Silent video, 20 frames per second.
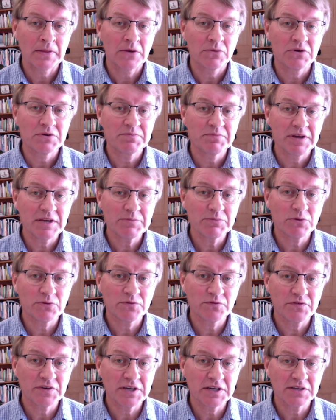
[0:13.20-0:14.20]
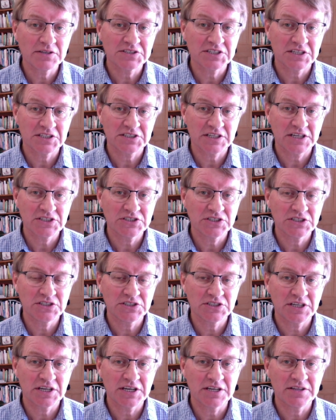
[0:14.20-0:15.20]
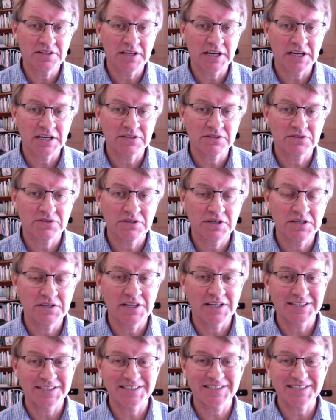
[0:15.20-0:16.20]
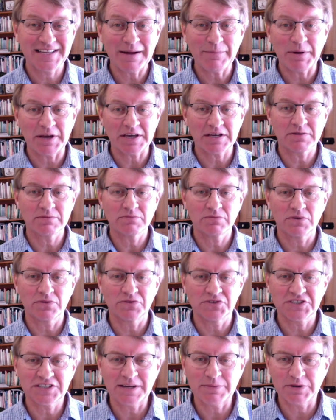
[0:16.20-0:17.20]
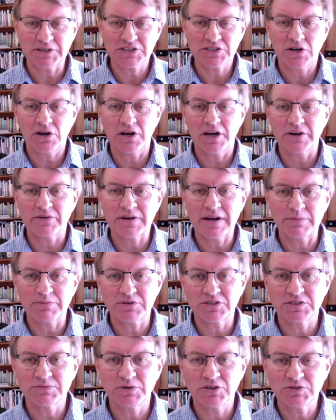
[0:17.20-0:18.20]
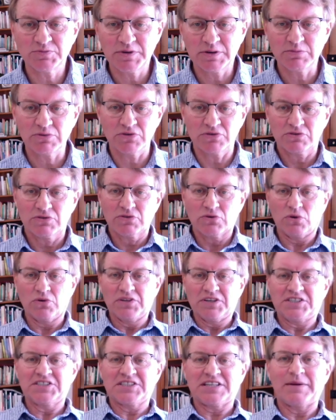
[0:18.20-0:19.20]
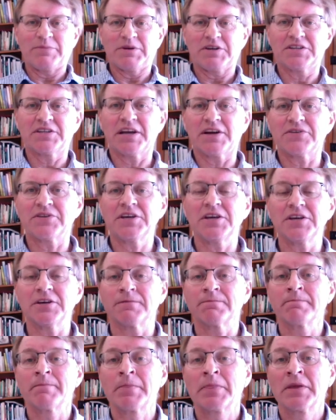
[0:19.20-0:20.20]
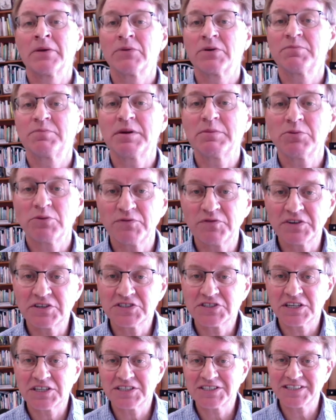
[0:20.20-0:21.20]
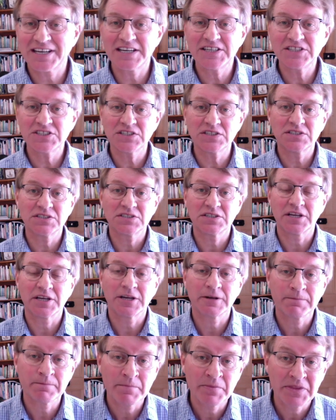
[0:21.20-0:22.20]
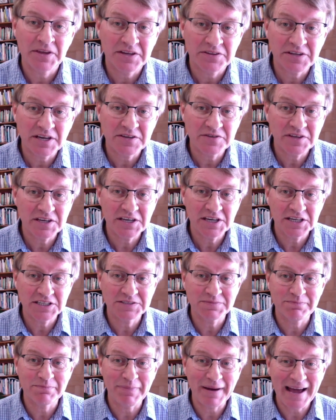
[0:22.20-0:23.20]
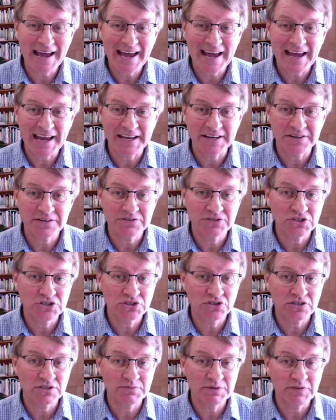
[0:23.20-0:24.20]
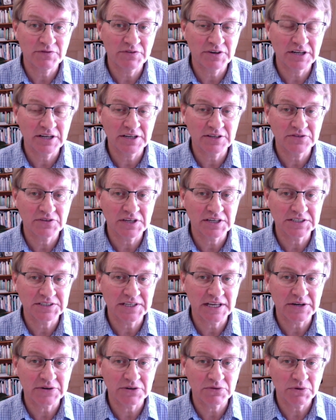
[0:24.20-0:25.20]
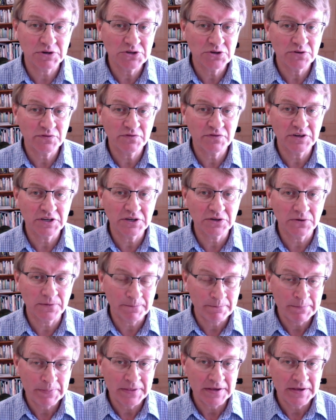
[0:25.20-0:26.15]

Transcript: When people feel sensations in their stomach, stomach's higher up, because most people call their stomach down here. When people feel sensations there, they think it's bad. You shouldn't be feeling things there. And when you feel